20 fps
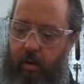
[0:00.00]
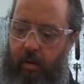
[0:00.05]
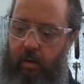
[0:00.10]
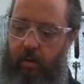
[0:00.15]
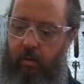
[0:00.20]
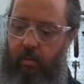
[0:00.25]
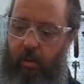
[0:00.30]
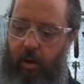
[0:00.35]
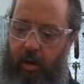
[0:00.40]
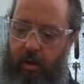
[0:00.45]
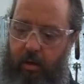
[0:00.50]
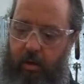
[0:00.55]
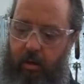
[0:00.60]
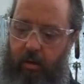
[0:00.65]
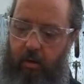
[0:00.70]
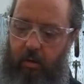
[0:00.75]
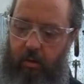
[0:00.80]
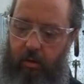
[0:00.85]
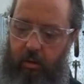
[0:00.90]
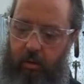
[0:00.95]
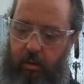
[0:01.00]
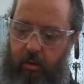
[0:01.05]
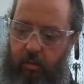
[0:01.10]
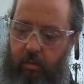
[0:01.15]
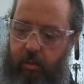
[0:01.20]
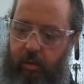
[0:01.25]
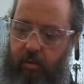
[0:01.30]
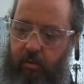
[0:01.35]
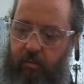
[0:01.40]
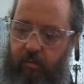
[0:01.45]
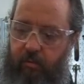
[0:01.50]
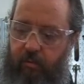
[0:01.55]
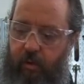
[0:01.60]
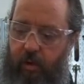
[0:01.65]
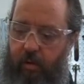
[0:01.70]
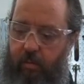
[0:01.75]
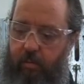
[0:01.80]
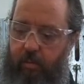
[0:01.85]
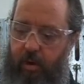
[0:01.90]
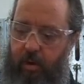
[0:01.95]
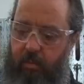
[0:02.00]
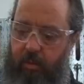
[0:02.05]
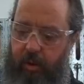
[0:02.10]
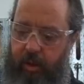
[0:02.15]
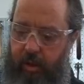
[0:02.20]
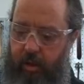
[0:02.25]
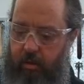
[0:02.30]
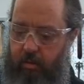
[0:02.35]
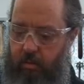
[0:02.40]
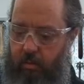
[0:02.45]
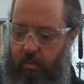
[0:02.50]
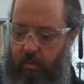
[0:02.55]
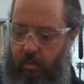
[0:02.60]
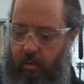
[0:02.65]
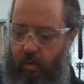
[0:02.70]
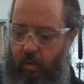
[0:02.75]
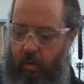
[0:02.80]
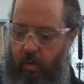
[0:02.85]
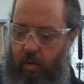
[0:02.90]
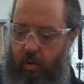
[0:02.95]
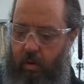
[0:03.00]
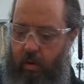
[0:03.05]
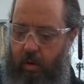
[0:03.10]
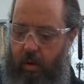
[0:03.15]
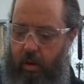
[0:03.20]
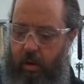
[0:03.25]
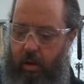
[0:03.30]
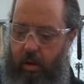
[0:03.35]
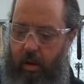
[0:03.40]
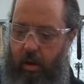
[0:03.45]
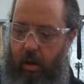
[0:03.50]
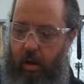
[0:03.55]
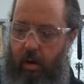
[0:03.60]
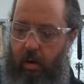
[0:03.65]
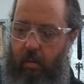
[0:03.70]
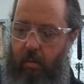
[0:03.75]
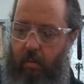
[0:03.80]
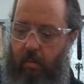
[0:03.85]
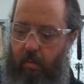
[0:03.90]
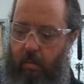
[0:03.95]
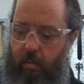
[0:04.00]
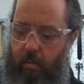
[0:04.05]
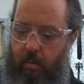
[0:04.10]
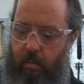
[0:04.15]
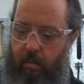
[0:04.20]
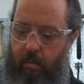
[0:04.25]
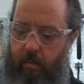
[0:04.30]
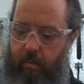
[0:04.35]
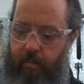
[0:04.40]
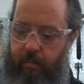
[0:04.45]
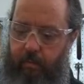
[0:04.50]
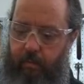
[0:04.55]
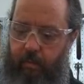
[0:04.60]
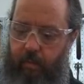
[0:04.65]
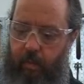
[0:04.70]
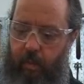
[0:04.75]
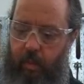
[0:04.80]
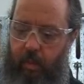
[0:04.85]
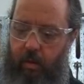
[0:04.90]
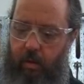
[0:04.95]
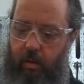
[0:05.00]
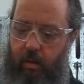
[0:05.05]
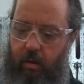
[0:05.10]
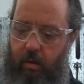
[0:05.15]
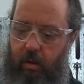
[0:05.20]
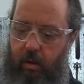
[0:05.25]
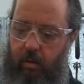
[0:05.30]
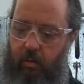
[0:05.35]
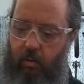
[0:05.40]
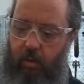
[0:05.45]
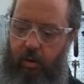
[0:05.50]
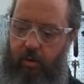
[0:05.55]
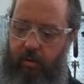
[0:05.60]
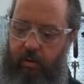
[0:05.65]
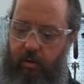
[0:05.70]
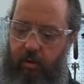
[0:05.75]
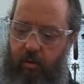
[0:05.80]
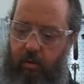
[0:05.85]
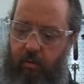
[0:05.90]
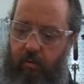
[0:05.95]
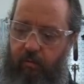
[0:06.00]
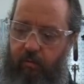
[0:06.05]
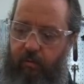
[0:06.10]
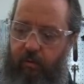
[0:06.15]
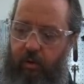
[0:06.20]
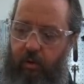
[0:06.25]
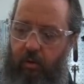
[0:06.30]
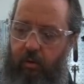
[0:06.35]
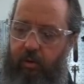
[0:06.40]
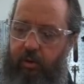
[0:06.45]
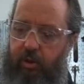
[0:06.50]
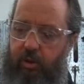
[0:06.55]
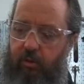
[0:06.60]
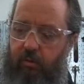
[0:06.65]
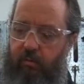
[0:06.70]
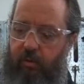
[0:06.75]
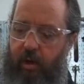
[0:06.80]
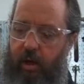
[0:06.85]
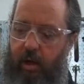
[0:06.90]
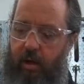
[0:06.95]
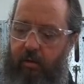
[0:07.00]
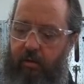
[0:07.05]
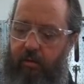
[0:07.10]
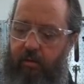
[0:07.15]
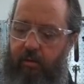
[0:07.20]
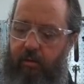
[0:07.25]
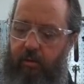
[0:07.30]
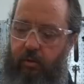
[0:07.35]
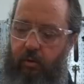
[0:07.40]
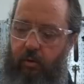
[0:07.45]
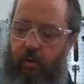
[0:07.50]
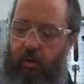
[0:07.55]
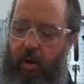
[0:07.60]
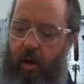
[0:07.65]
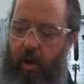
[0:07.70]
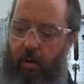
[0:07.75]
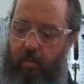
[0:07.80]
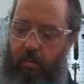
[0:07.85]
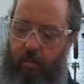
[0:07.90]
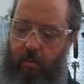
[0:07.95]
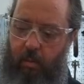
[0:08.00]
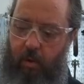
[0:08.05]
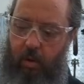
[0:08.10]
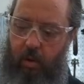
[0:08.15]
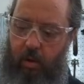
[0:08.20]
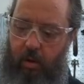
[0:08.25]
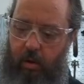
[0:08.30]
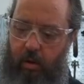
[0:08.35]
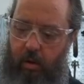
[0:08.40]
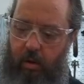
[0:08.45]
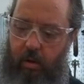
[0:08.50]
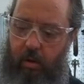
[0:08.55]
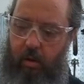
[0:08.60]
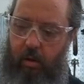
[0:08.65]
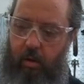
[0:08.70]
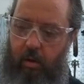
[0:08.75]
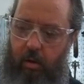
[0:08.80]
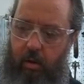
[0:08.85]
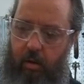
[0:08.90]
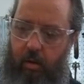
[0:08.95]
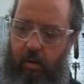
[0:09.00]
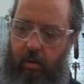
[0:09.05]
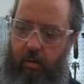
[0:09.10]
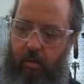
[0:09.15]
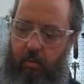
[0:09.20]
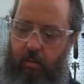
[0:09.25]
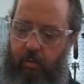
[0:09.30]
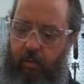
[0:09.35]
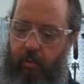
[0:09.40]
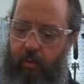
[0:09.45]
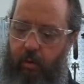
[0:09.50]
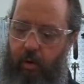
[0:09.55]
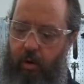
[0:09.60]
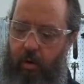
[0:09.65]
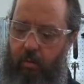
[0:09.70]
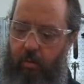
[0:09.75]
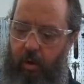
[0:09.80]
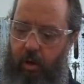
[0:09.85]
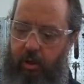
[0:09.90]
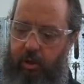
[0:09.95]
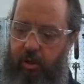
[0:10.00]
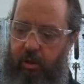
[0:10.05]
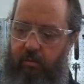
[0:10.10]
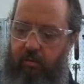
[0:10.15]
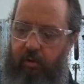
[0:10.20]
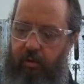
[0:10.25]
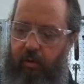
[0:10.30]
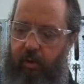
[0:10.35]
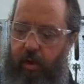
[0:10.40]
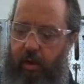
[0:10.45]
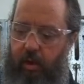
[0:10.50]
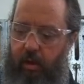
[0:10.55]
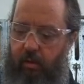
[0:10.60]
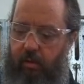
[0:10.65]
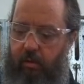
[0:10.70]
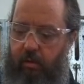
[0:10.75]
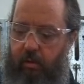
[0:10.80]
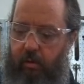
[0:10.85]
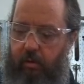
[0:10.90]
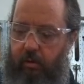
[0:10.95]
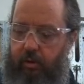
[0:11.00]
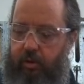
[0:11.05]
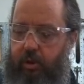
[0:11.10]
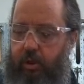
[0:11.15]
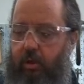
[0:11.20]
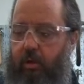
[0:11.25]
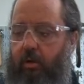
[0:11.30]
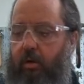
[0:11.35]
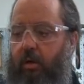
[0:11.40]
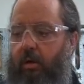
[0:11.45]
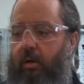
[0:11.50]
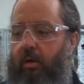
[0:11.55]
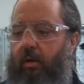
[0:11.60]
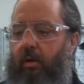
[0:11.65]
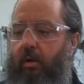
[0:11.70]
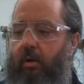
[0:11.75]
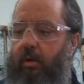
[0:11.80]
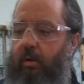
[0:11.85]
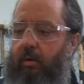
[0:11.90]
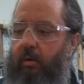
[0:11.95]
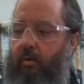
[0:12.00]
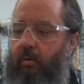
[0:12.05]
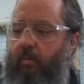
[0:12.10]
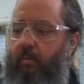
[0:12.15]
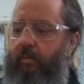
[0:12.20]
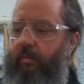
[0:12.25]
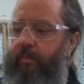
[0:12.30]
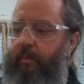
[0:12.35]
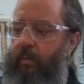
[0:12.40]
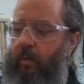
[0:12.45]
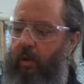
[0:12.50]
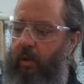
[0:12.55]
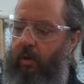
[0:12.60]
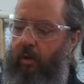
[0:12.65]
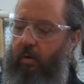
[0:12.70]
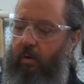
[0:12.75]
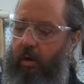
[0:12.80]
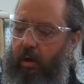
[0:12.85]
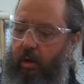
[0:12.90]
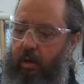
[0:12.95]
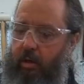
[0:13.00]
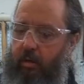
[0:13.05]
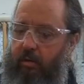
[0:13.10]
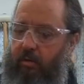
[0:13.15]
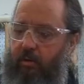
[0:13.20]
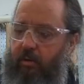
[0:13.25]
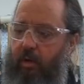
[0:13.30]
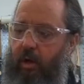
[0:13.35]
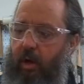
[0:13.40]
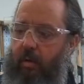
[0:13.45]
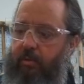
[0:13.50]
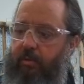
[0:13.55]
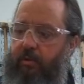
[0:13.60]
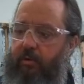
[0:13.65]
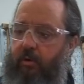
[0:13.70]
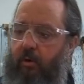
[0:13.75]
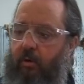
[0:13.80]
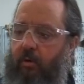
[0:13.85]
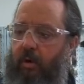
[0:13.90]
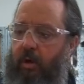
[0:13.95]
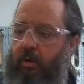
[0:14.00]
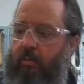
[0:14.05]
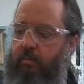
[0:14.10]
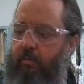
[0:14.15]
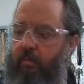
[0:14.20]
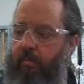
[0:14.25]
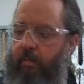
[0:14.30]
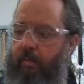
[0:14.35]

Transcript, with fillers: You might hear a little bit of uh, bubbling, um, and once you feel that you've got it stirred up, pretty much everything in solution, go ahead and stop stirring.